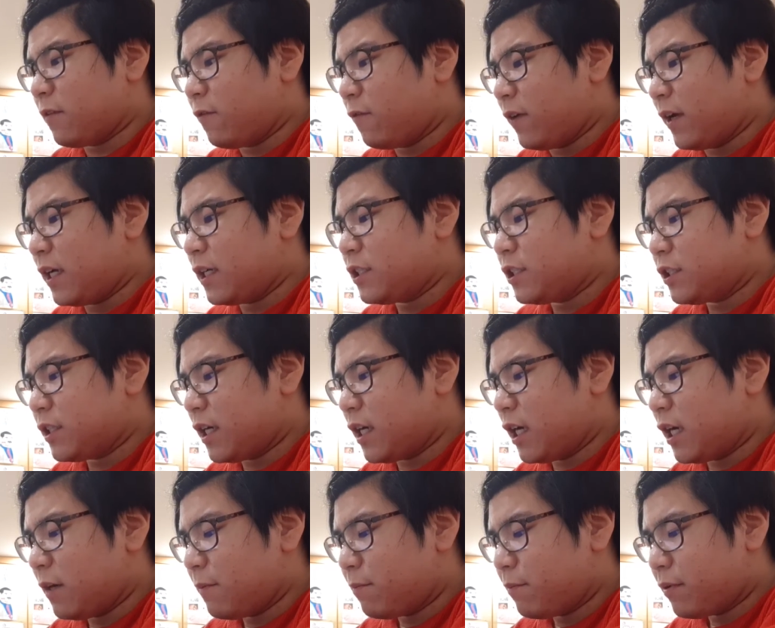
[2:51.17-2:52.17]
face
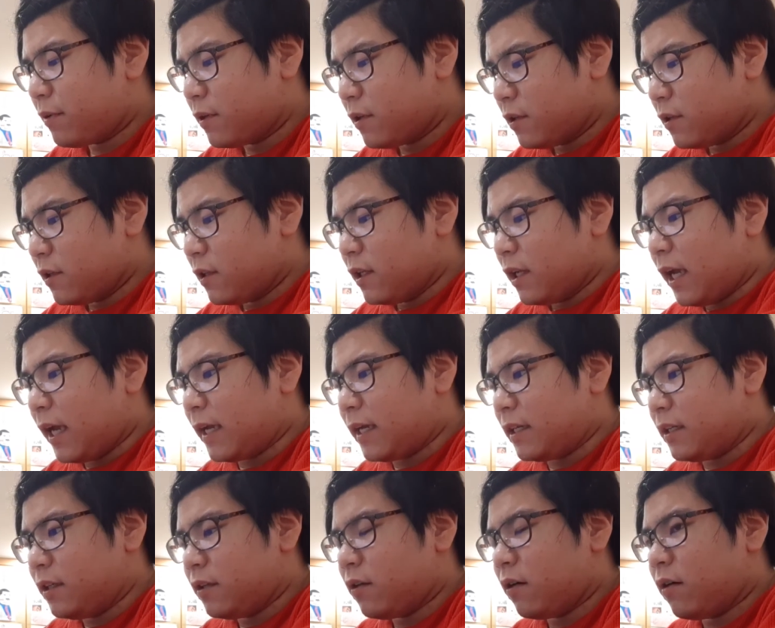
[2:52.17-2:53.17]
shape, and
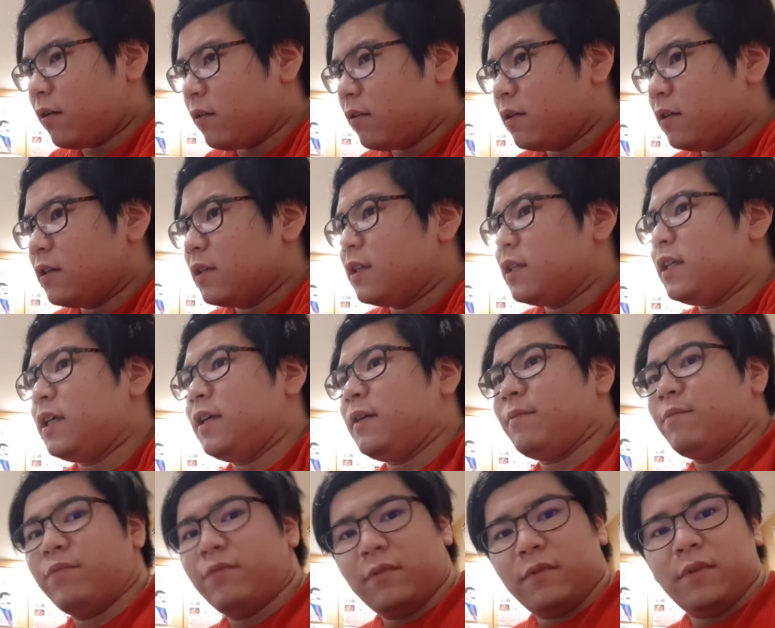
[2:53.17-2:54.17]

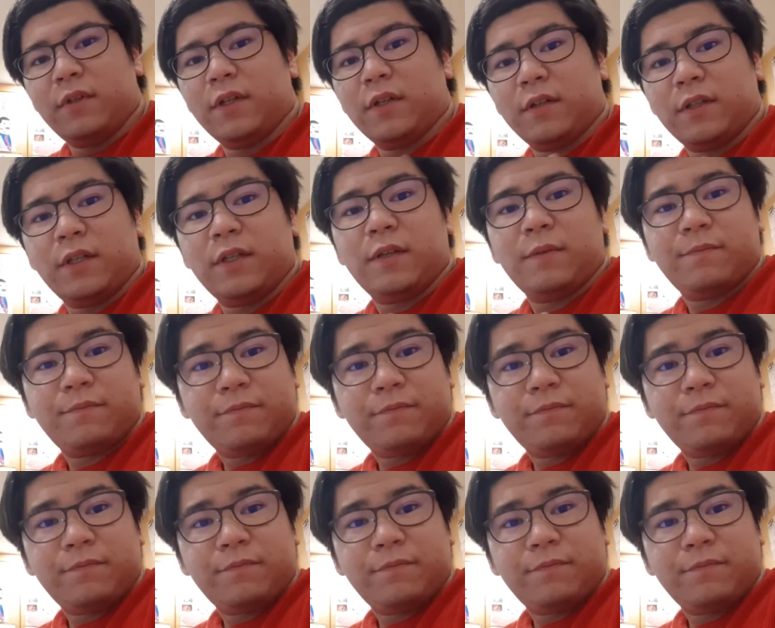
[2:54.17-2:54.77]
the